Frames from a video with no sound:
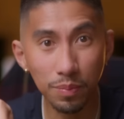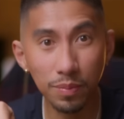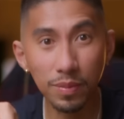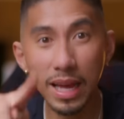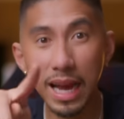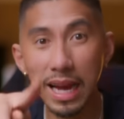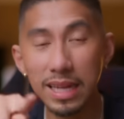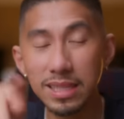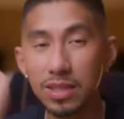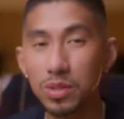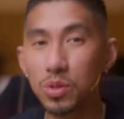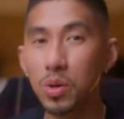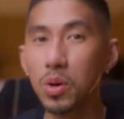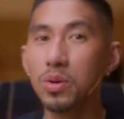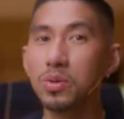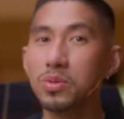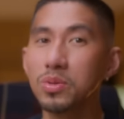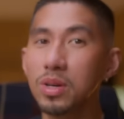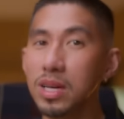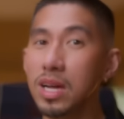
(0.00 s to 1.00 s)
That's a
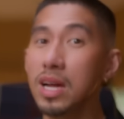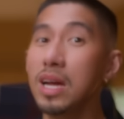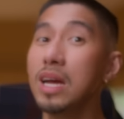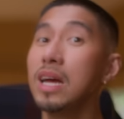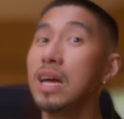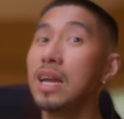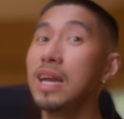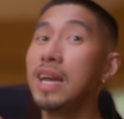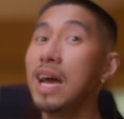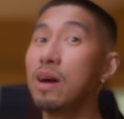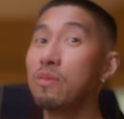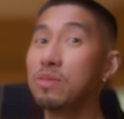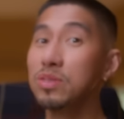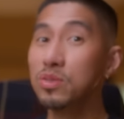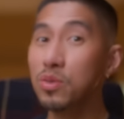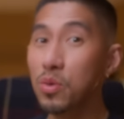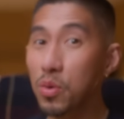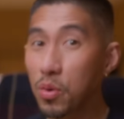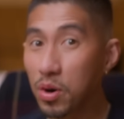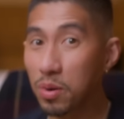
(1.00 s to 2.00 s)
Taurus right there. Now,
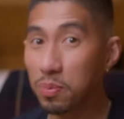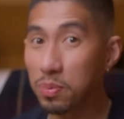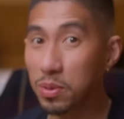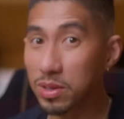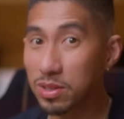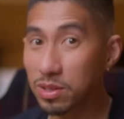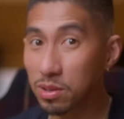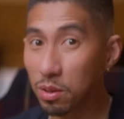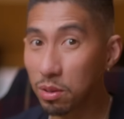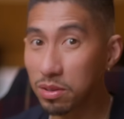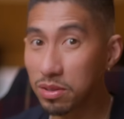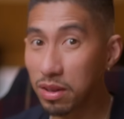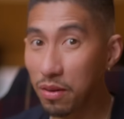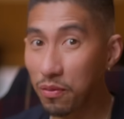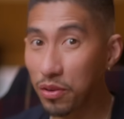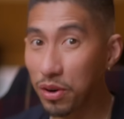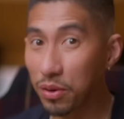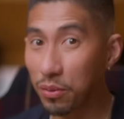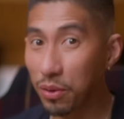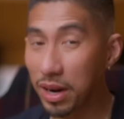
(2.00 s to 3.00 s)
Scorpio is totally
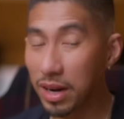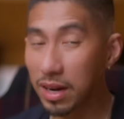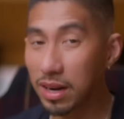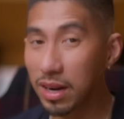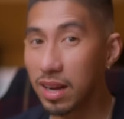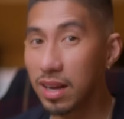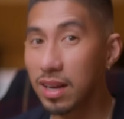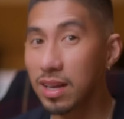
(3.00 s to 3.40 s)
different, right?